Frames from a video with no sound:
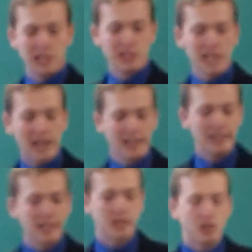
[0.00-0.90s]

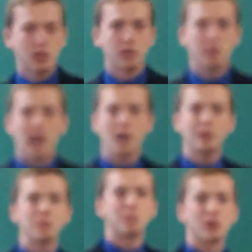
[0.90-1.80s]
Secondly, how
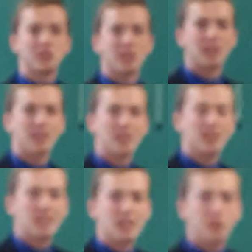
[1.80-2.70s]
about mercy?
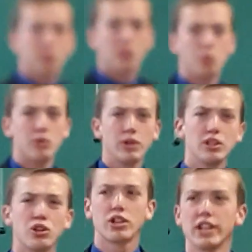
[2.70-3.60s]
When we
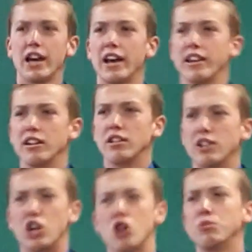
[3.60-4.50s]
look at
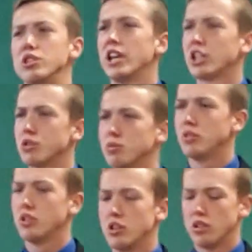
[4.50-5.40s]
a
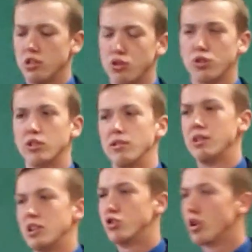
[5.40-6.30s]
homosexual or
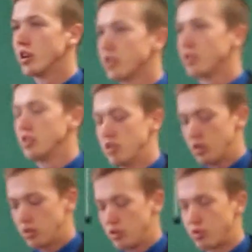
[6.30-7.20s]
a drunkard
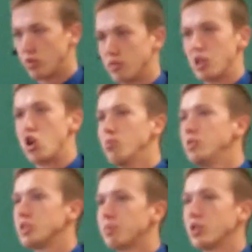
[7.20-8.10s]
or a
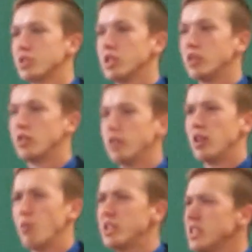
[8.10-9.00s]
homeless person, we